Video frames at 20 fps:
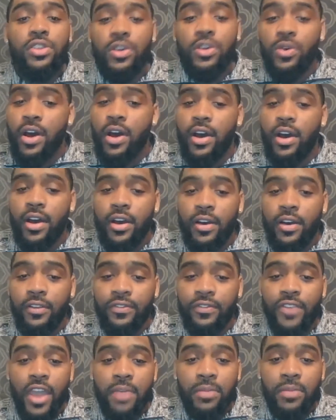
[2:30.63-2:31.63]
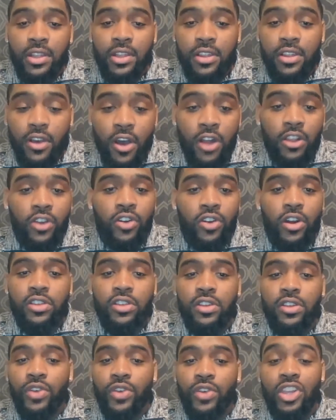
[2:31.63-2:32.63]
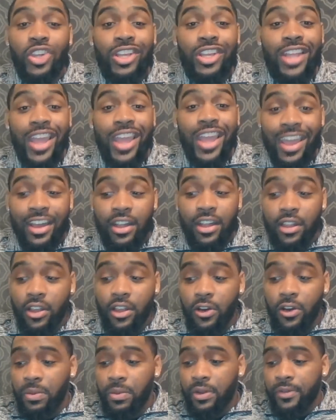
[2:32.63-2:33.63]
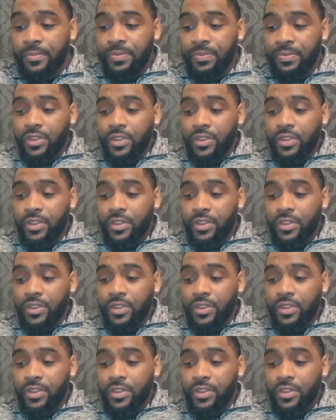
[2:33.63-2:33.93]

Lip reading: to families all across the region and globe.